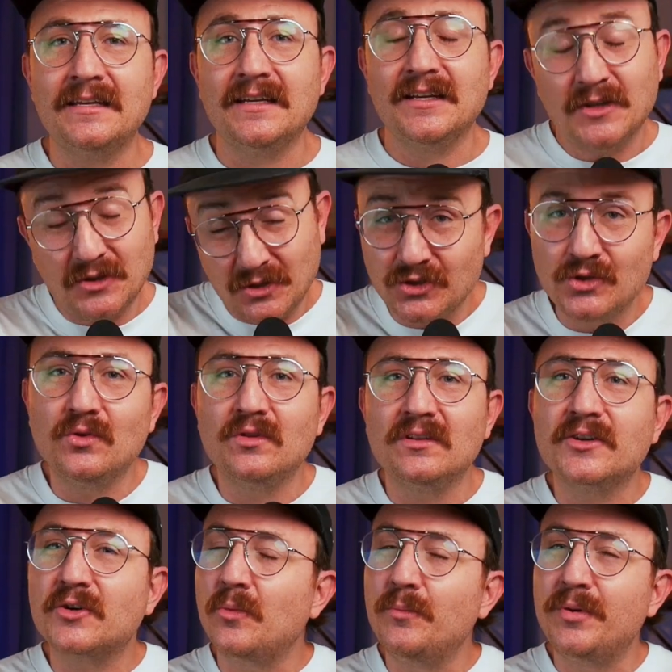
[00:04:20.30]
can do a
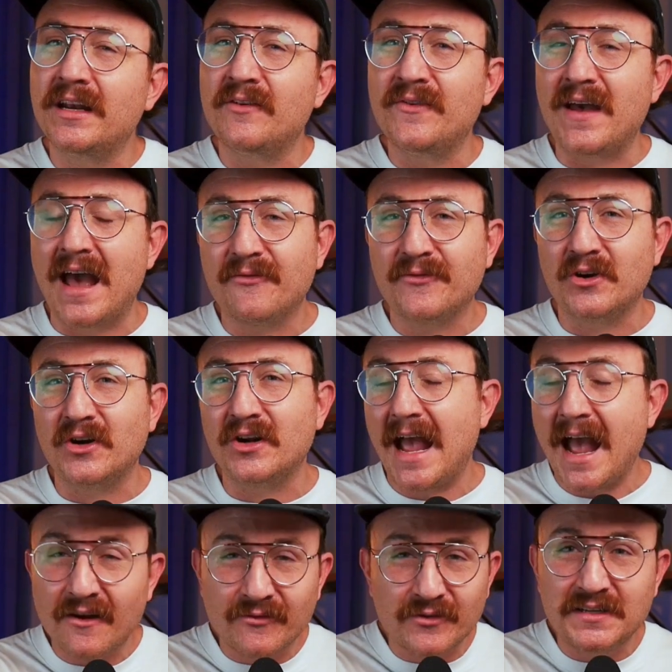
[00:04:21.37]
little bit of effort
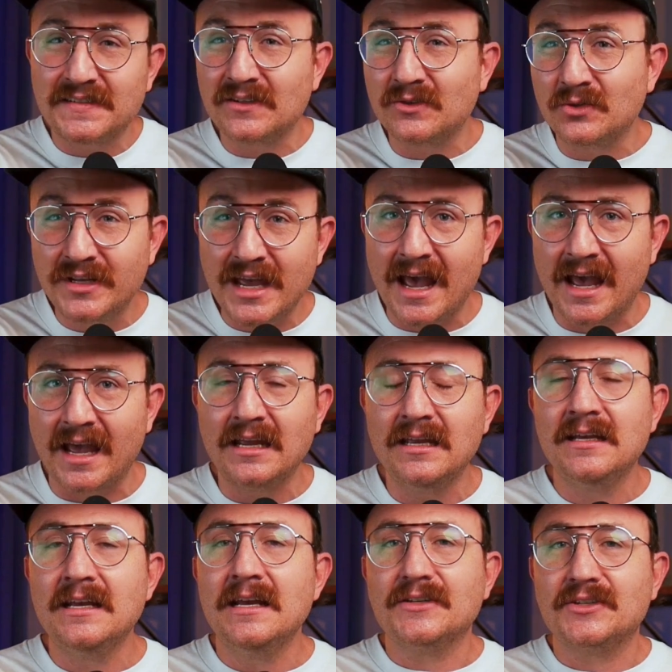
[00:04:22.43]
every single day
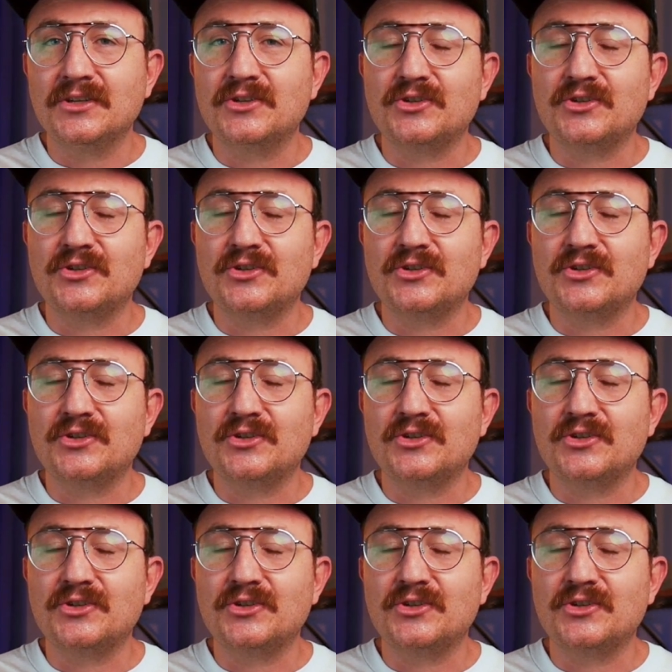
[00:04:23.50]
to